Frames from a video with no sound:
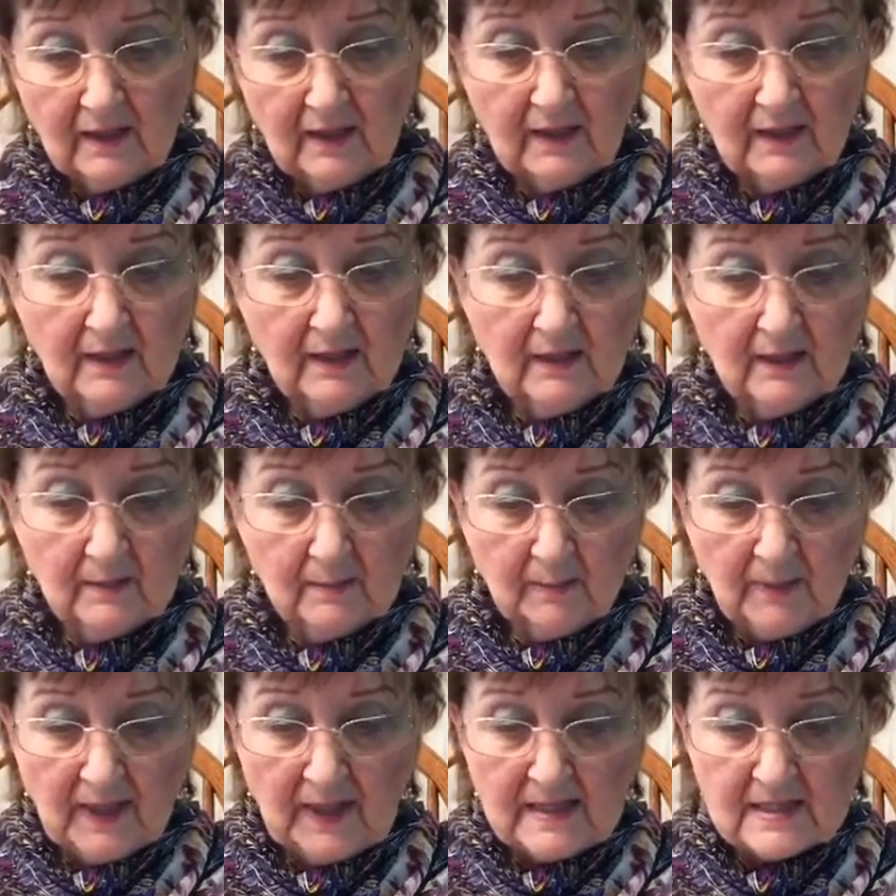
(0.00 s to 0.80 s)
in
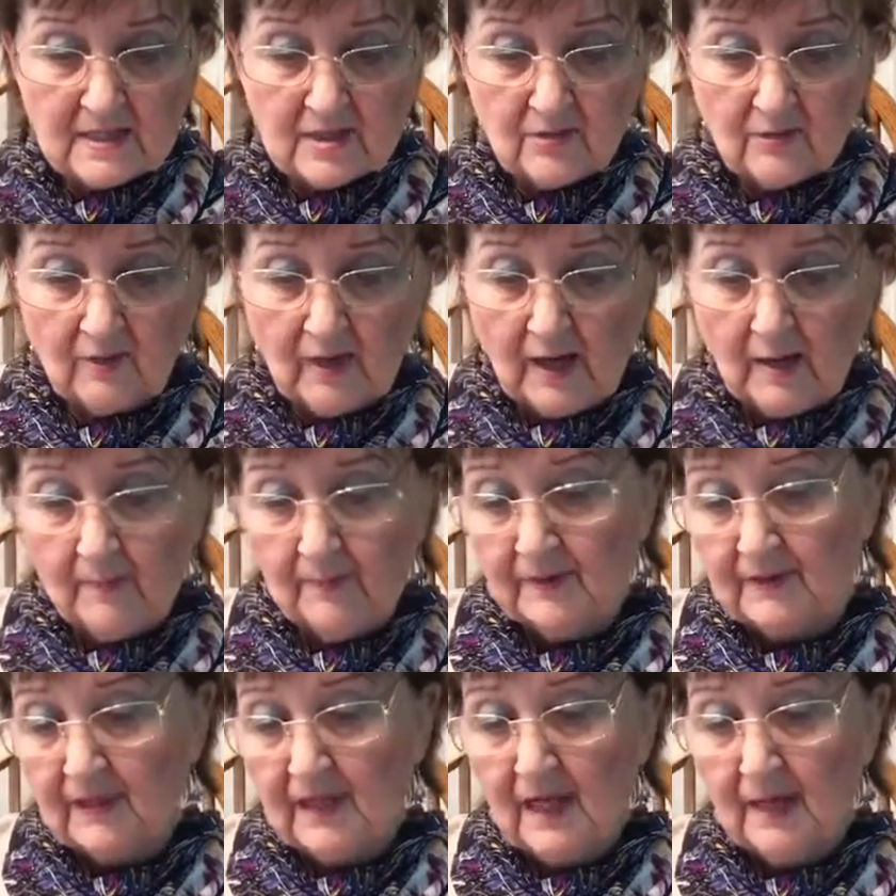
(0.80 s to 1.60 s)
a plastic
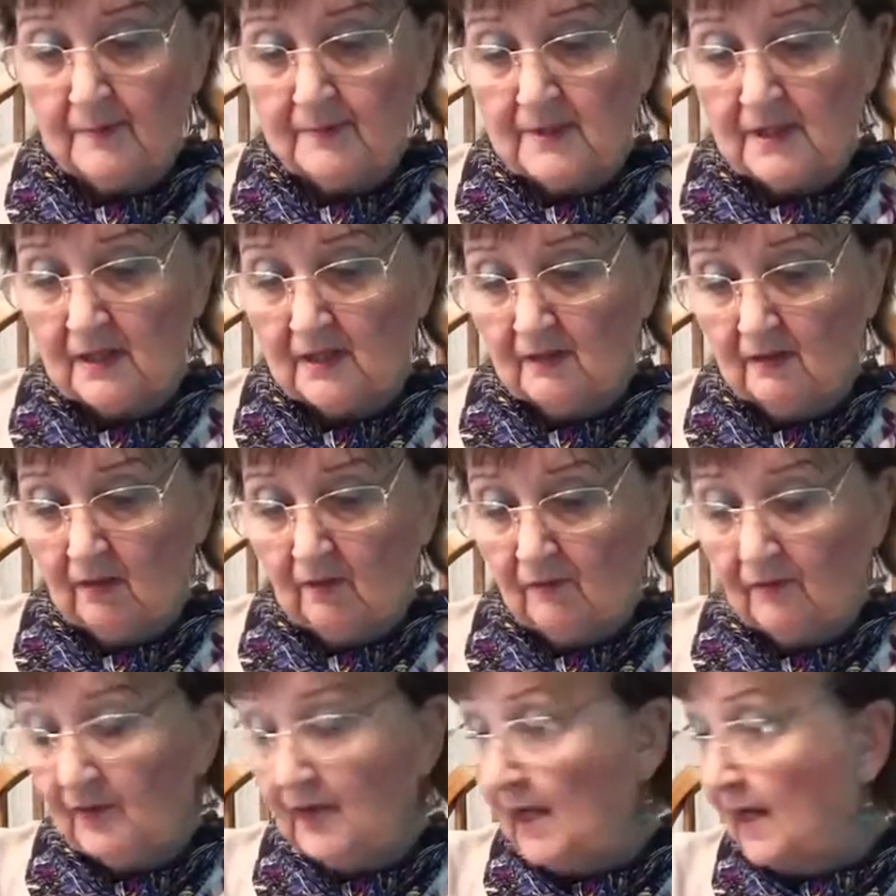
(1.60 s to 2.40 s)
wrap and kept it
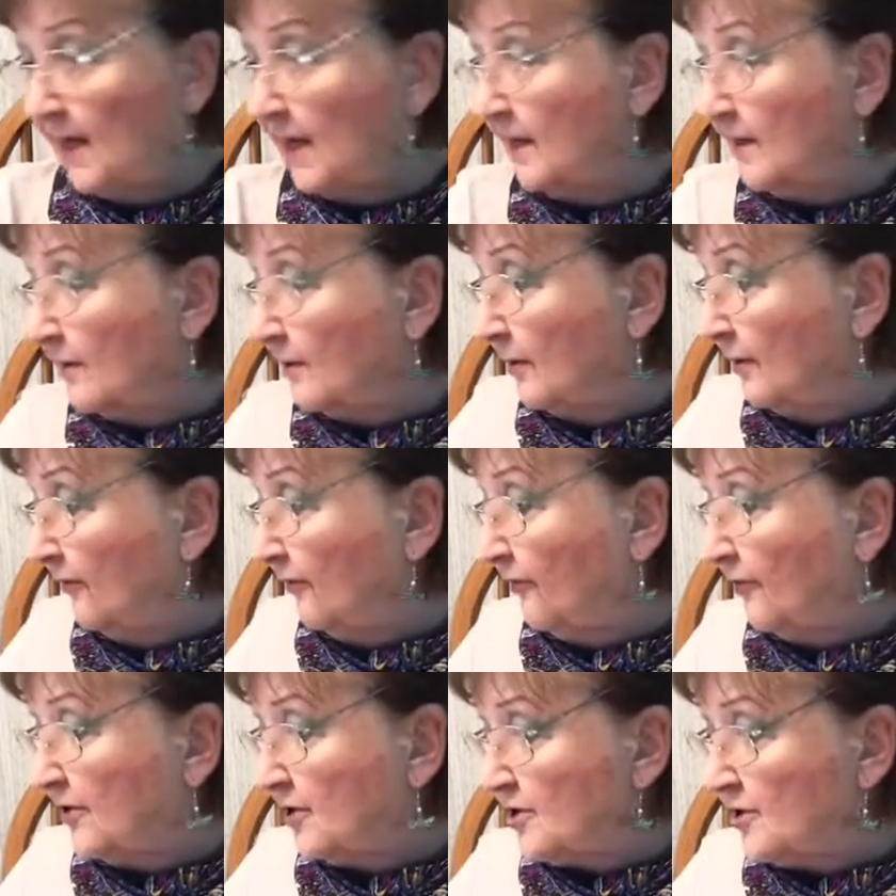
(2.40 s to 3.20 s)
overnight in the
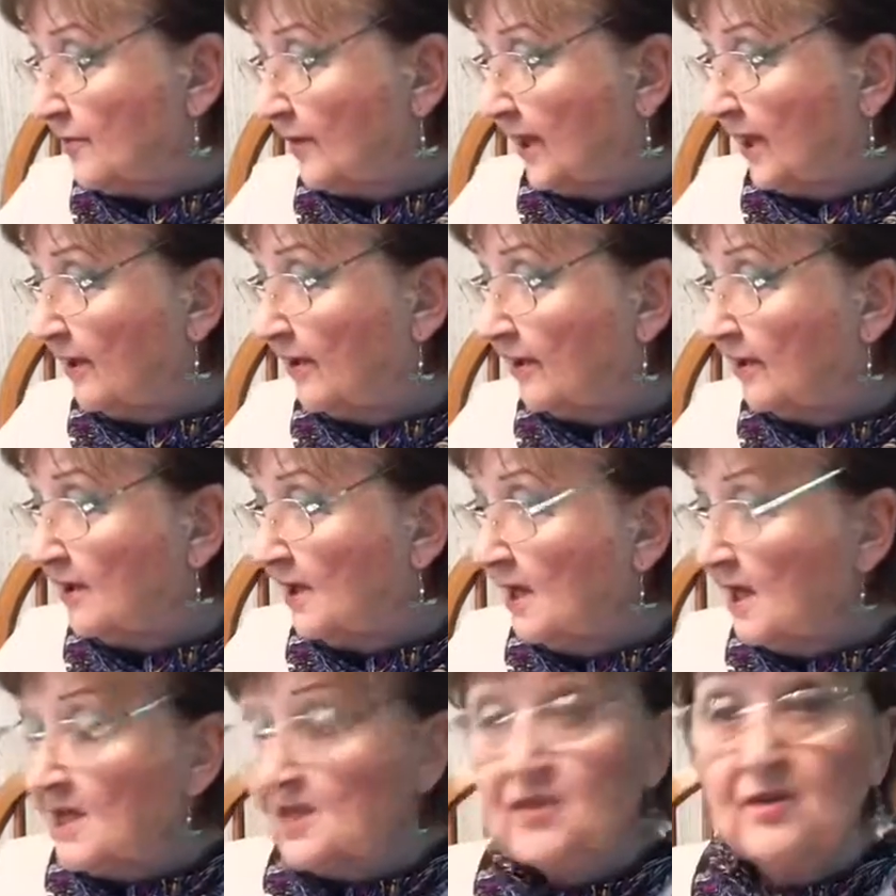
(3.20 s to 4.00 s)

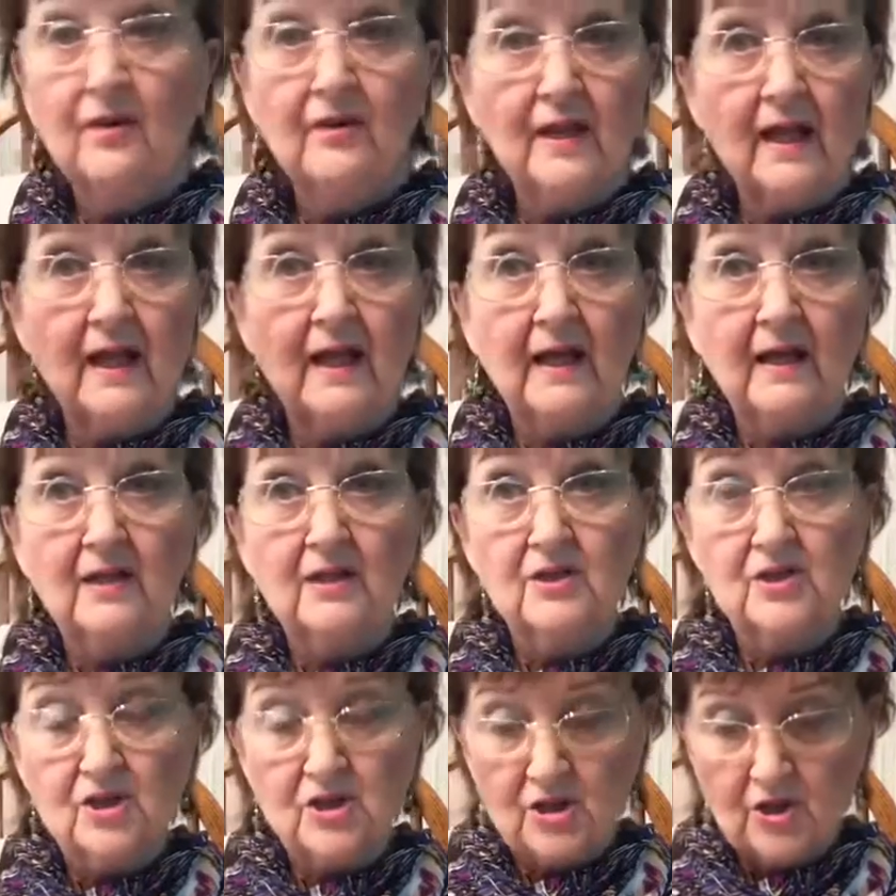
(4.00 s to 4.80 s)
refrigerator so that I
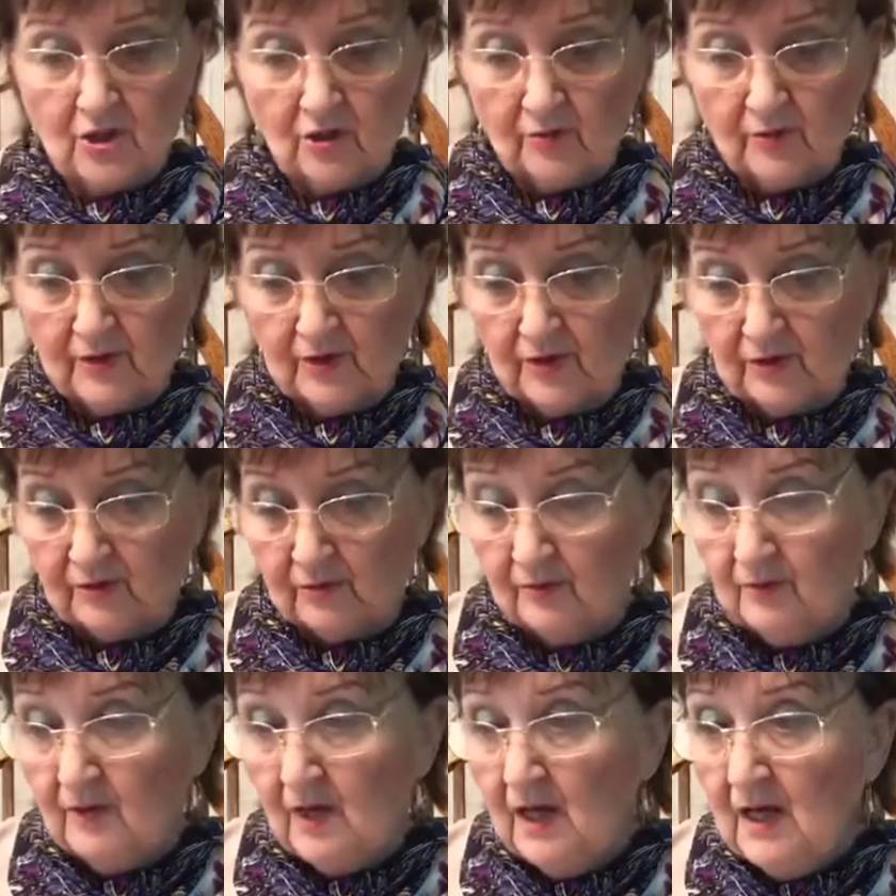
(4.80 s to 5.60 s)
could show you.